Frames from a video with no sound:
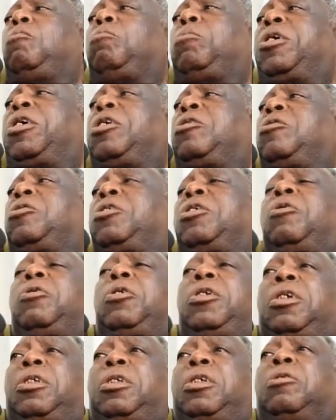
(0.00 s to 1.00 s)
begin to say,
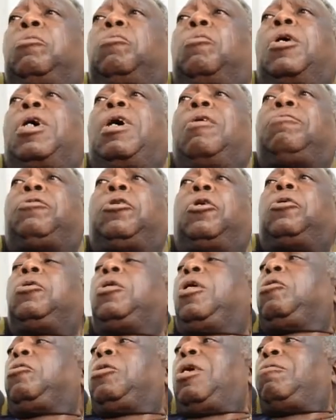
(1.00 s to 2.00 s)
oh, this is what I've done.
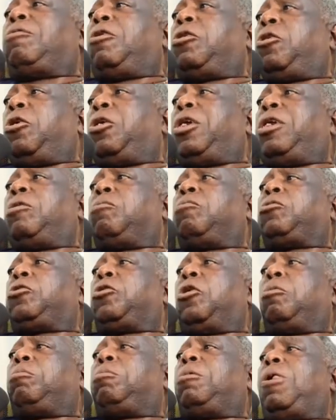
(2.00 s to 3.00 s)
You have not done any
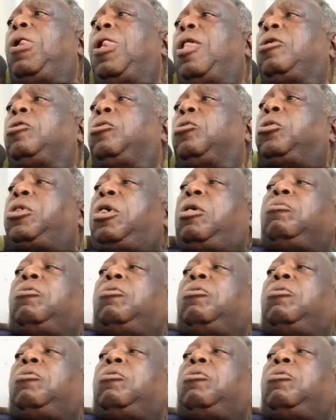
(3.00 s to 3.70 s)
job. You say you